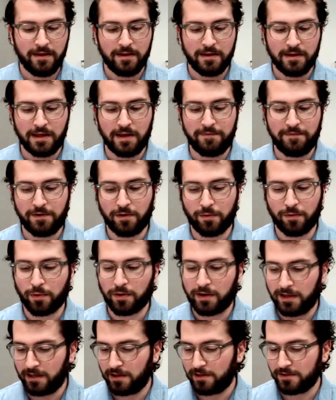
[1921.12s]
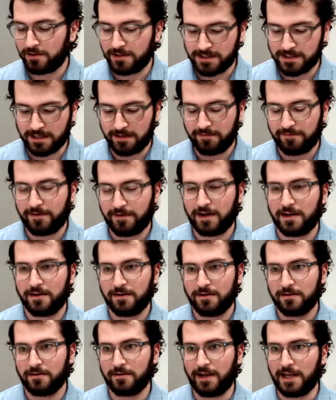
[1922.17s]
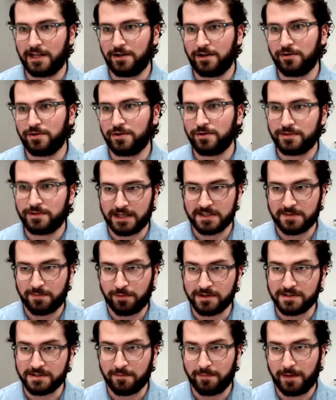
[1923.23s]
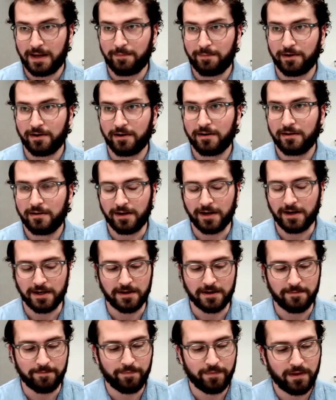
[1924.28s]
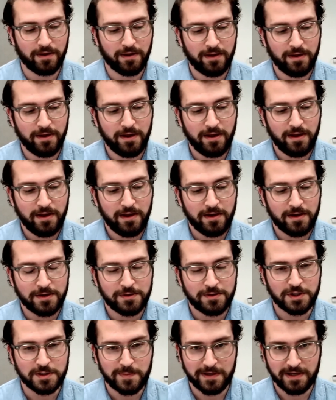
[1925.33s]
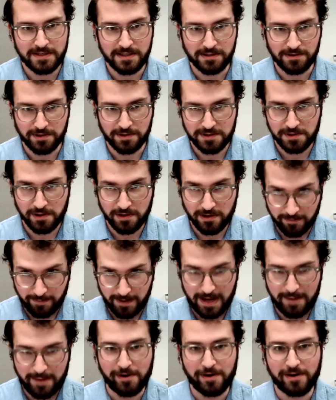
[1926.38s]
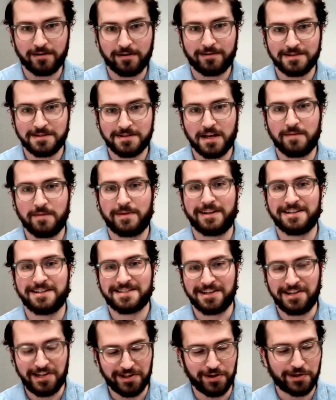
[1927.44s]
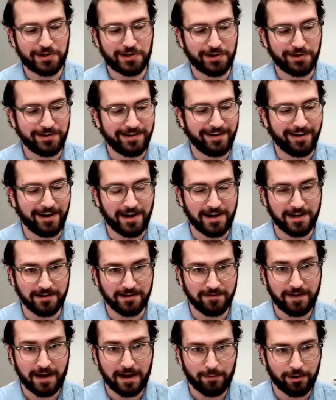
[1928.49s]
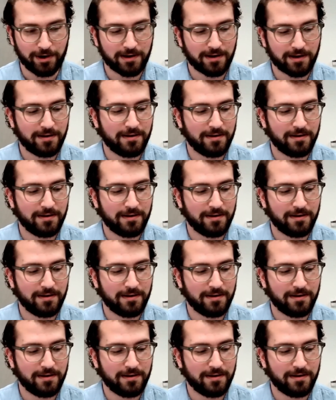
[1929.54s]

If you're working on your design file and you do test prints on paper, just because it looks good on paper does not mean it's going to look good on fabric.